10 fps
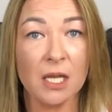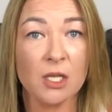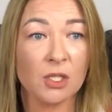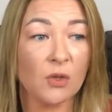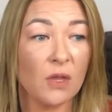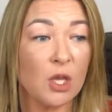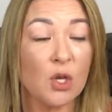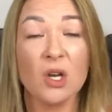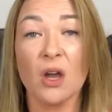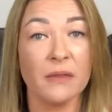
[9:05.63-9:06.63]
so that you
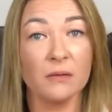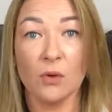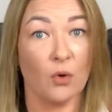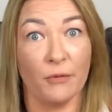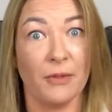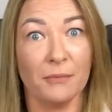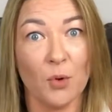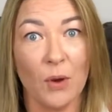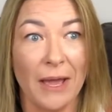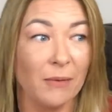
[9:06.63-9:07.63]
can either offer them
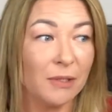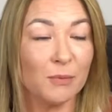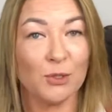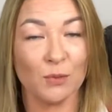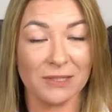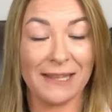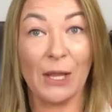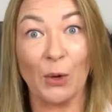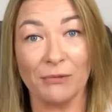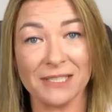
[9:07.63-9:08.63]
more hours, which is obviously
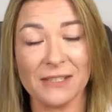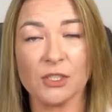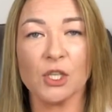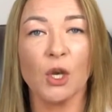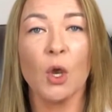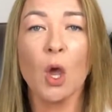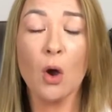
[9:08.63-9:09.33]
the obvious thing to do,